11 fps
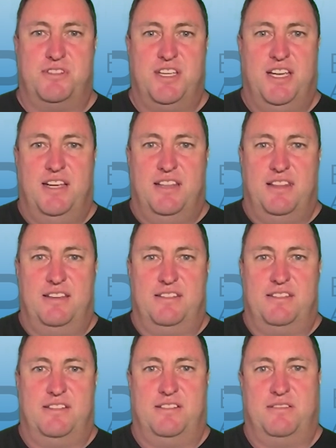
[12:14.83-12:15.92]
looking at your
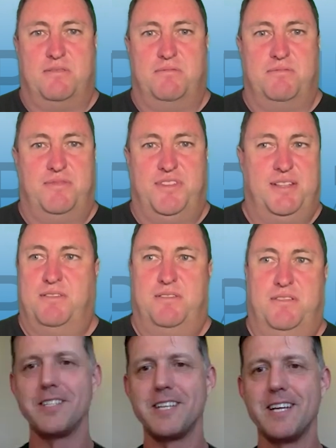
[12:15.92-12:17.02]
supplier agreements,
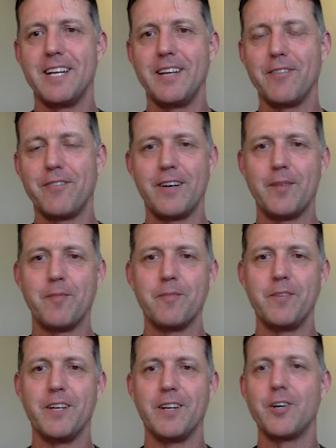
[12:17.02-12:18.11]
understanding if
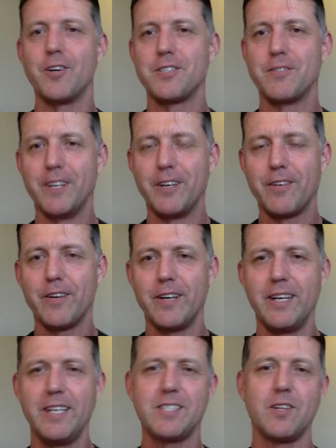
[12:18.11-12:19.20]
costs have
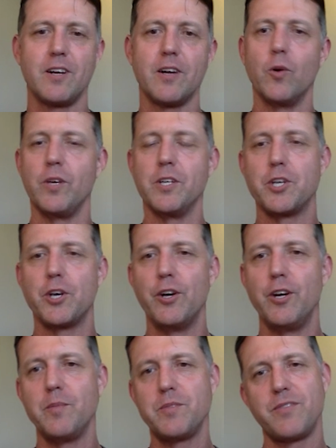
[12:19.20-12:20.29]
increased, like all your
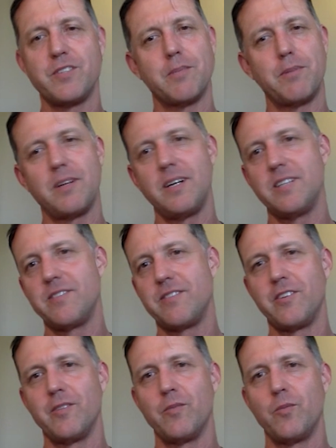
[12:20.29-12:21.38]
terms for suppliers
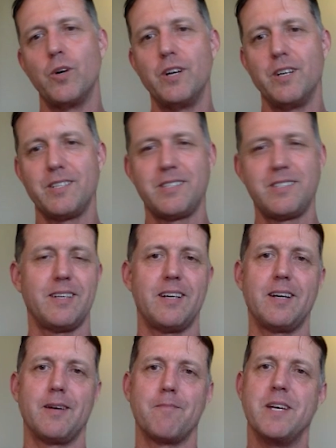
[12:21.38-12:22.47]
have got worse.
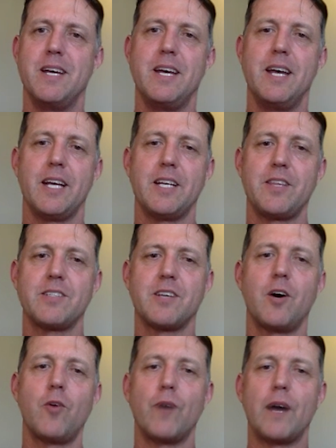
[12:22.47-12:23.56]
There's a
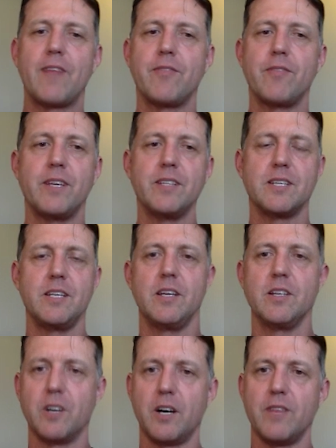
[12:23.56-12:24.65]
whole raft of things that you
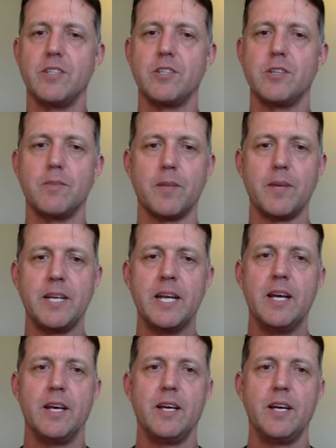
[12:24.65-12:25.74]
can dive into, but I mean,
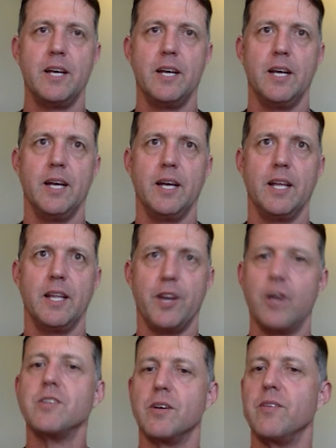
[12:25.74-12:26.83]

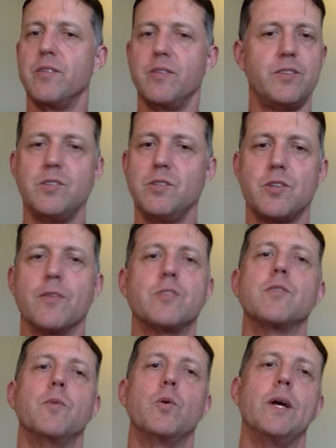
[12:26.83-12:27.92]
those are sort of
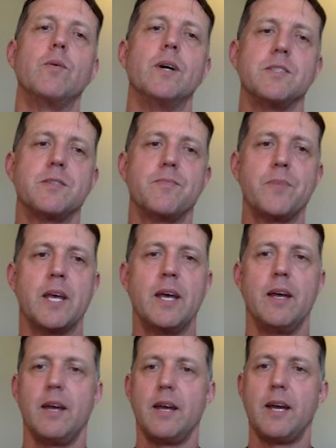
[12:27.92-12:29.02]
some quick ones.
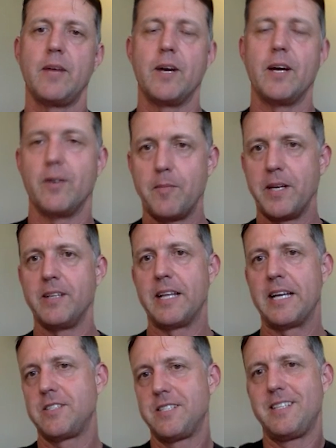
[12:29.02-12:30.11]
Anyway, I mean,
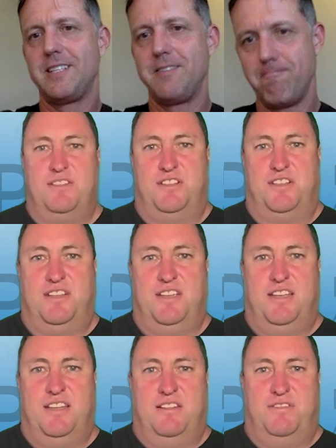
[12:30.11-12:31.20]
and I think, look,
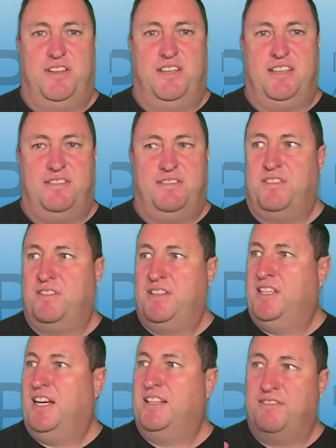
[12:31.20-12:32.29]
for
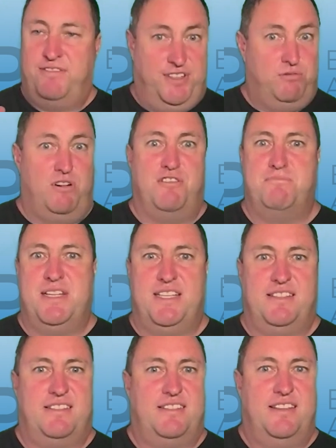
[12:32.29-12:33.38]
12
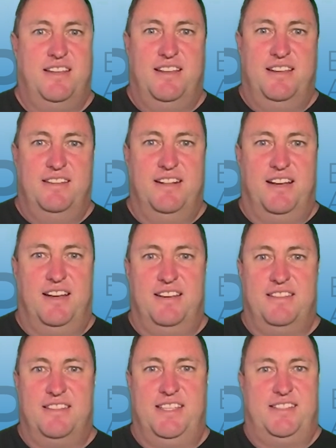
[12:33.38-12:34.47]
minutes. You know,
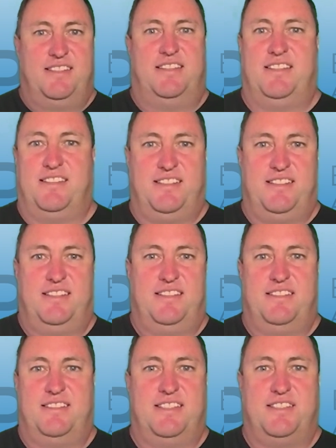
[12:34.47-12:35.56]
this
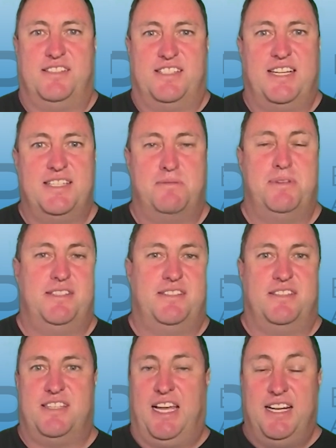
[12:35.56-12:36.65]
could change your
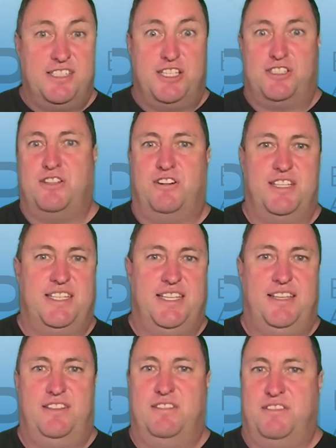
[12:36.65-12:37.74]
business, and it's just an
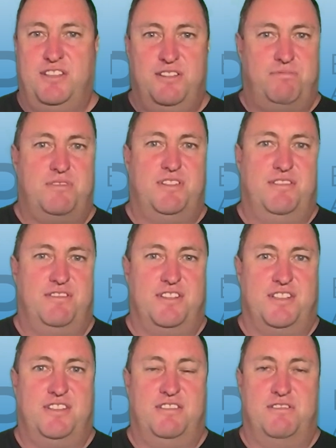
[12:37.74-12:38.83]
idea. You've got
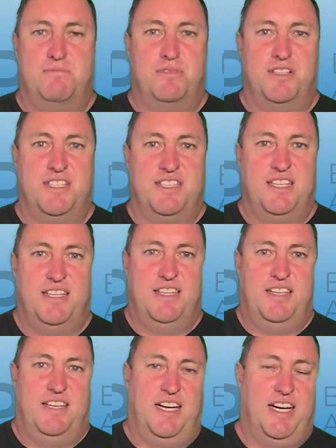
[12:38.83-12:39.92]
the silver bullet.
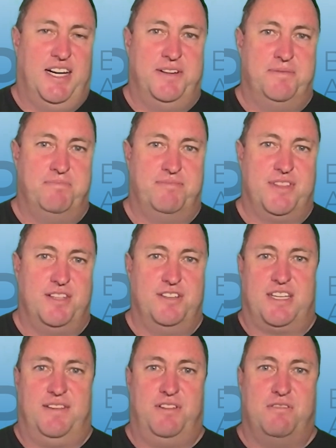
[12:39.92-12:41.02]

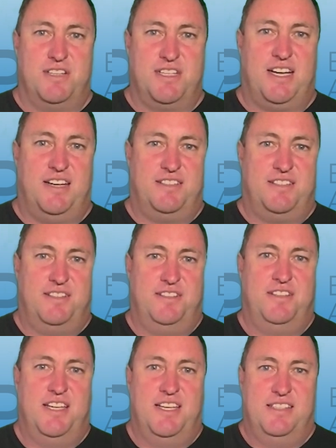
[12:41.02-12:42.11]
Look, if you want to go
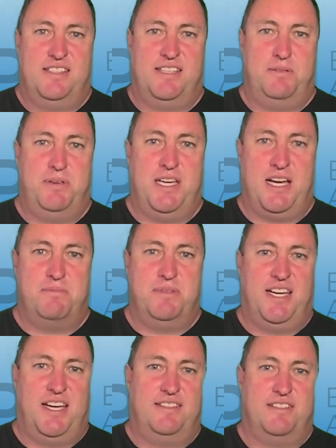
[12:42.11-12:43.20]
to
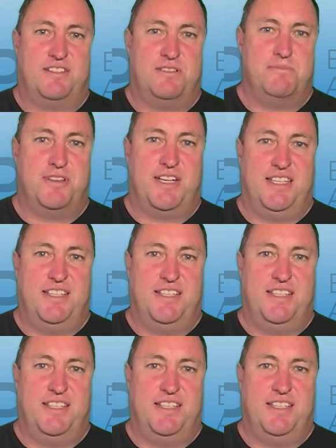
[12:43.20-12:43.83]
cprba.com.au,